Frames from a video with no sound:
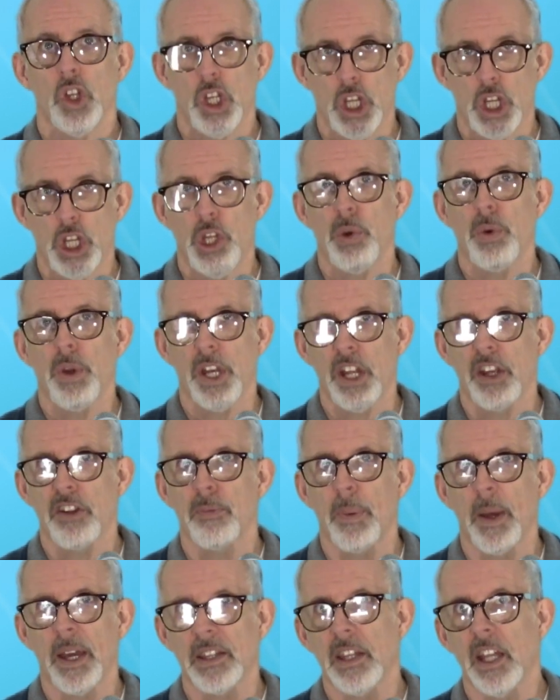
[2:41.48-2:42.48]
You can
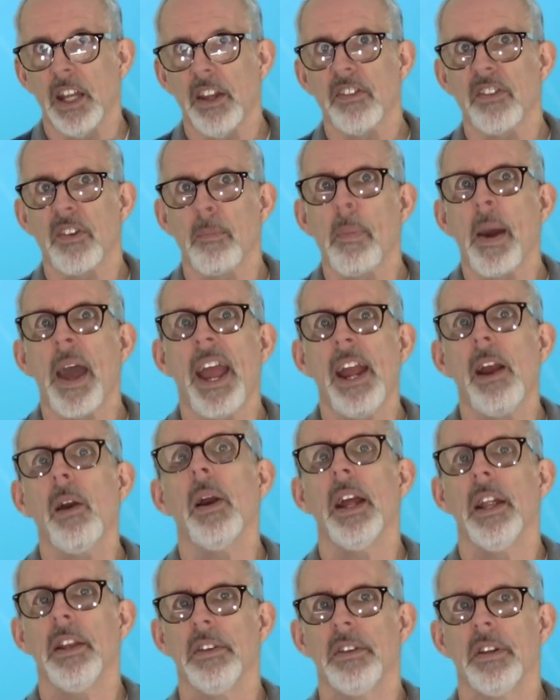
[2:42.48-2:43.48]
expect that as a
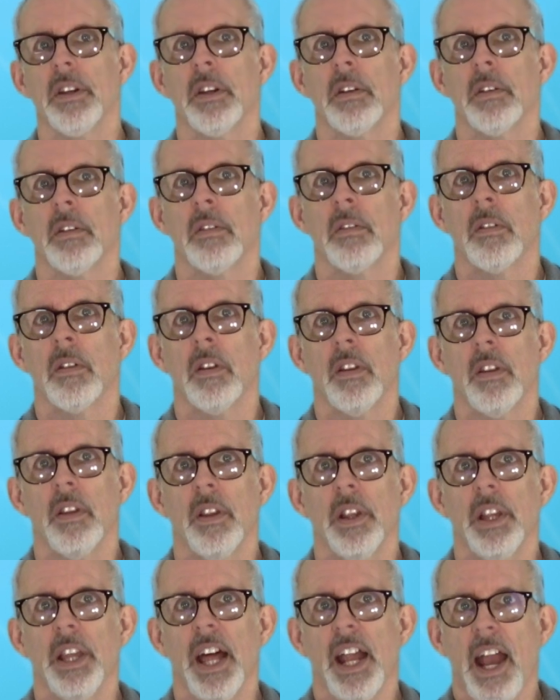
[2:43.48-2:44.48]
parent,
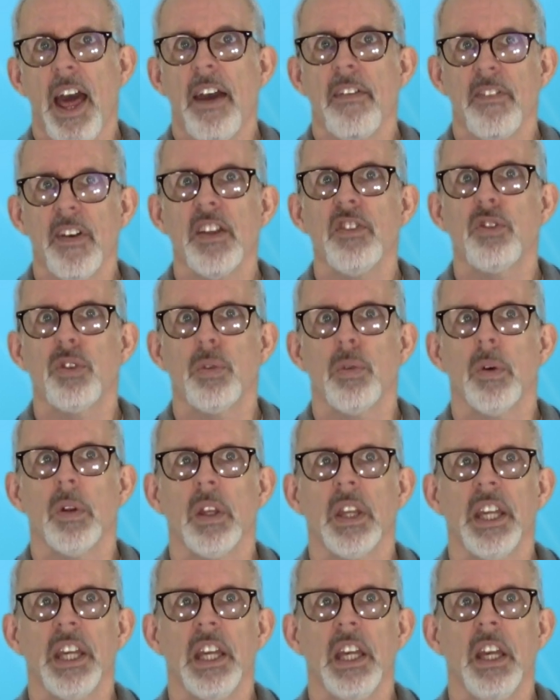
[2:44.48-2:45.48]
that
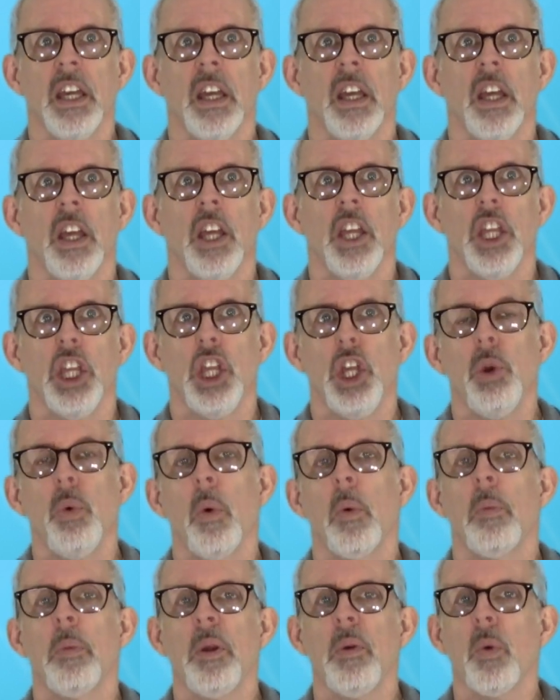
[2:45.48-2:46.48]
eventually you will
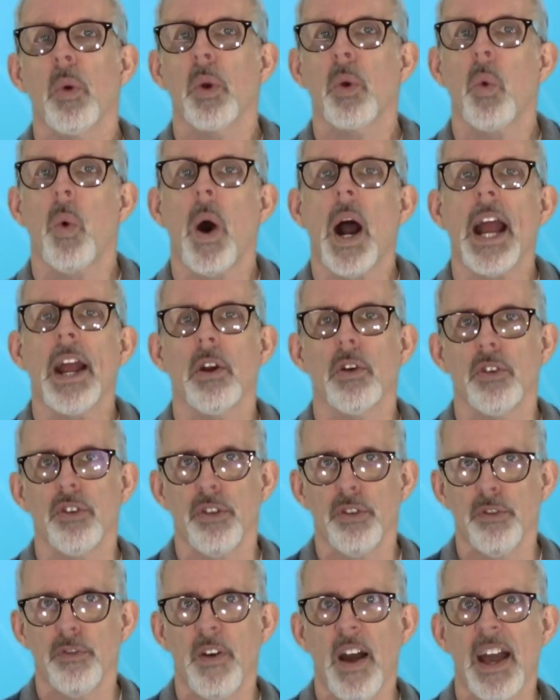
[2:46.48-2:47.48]
be required
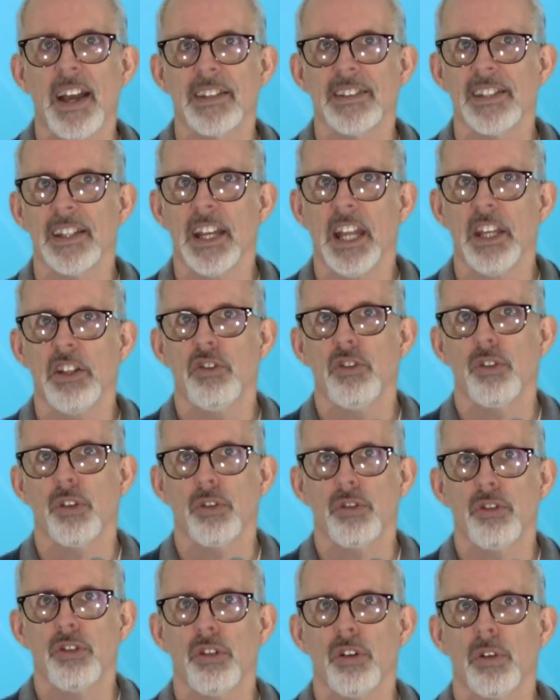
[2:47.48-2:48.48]
to vaccinate your
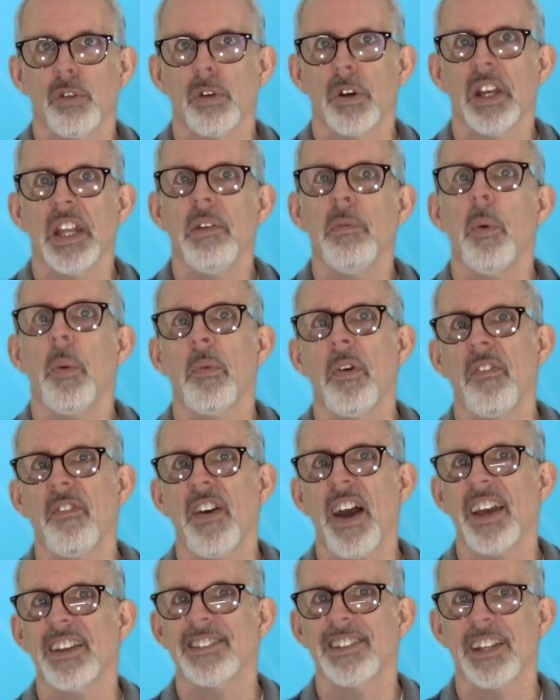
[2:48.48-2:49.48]
children, even with
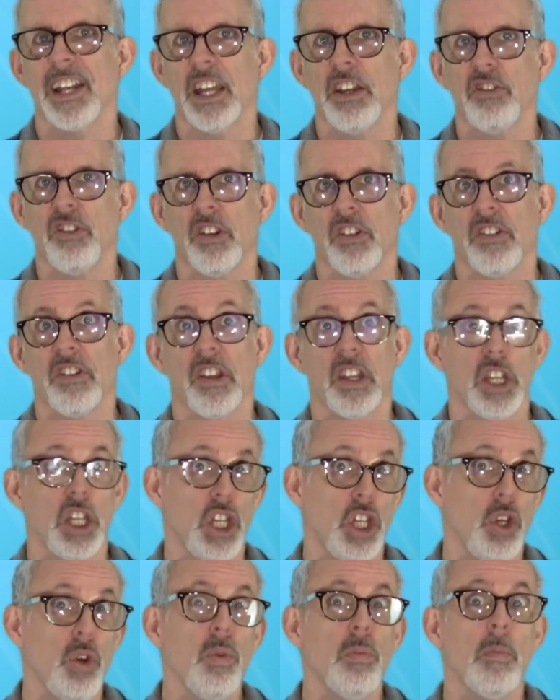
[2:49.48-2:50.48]
vaccinations that
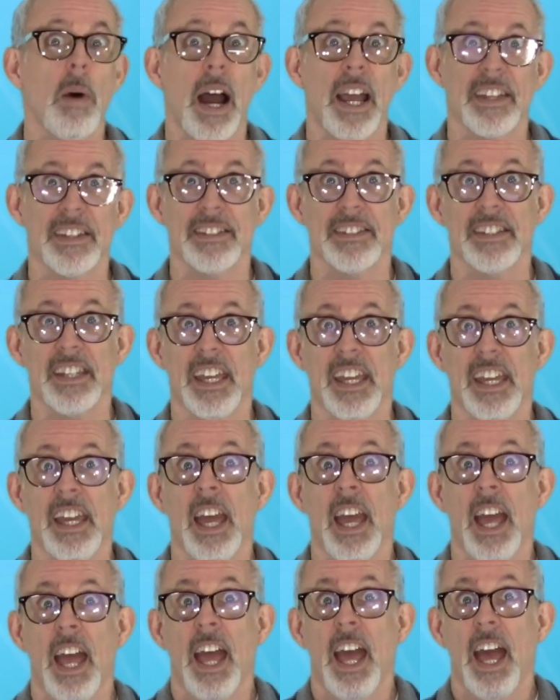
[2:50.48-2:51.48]
you might see
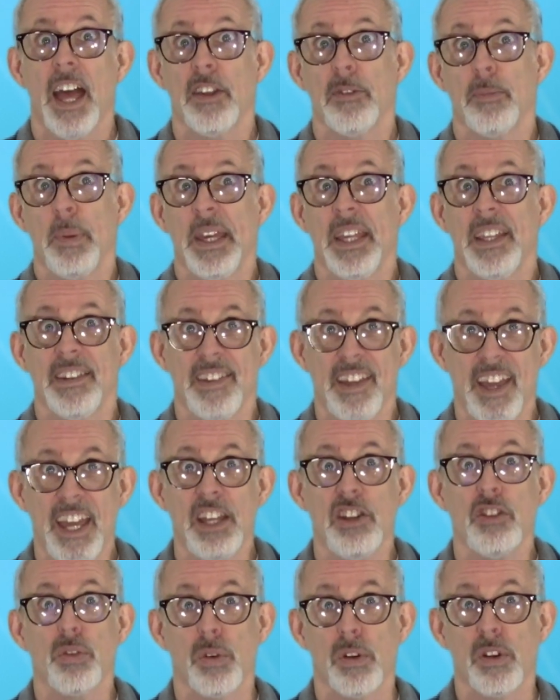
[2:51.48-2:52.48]
as being
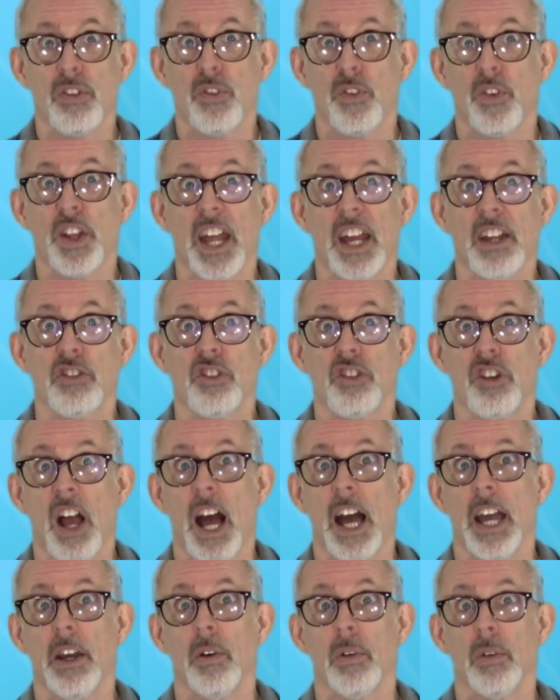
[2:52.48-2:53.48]
dangerous for that
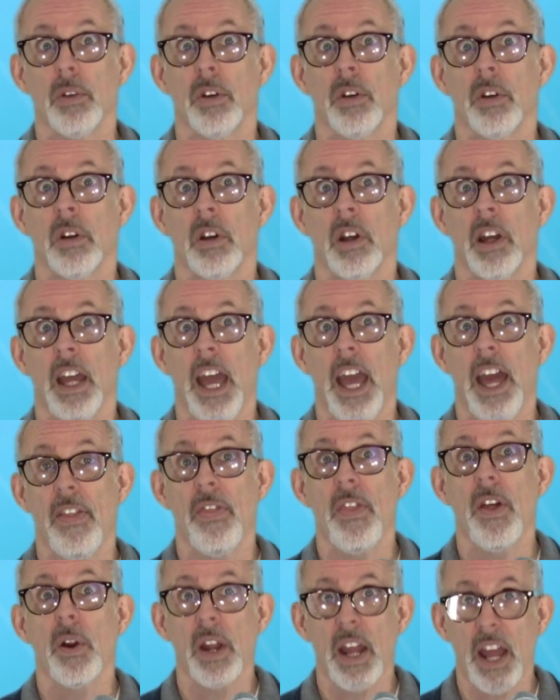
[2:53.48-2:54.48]
child and
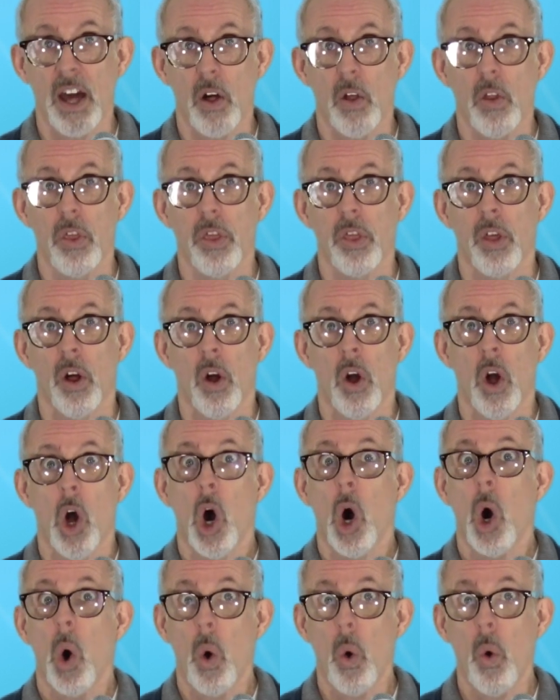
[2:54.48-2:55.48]
their health,
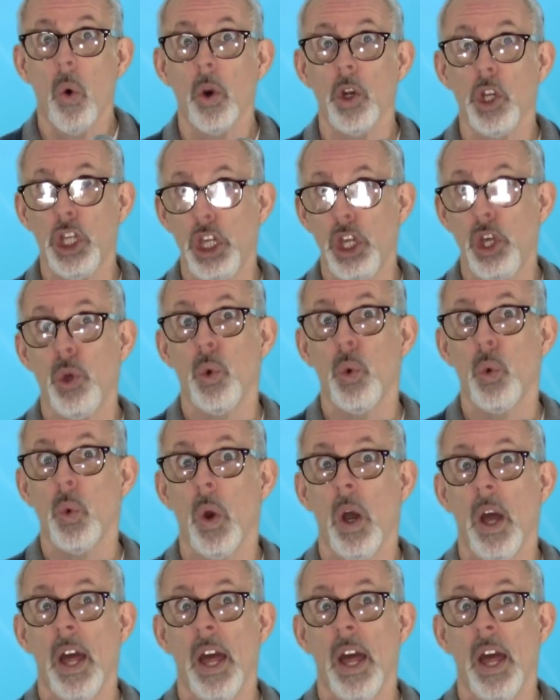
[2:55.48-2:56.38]
or you,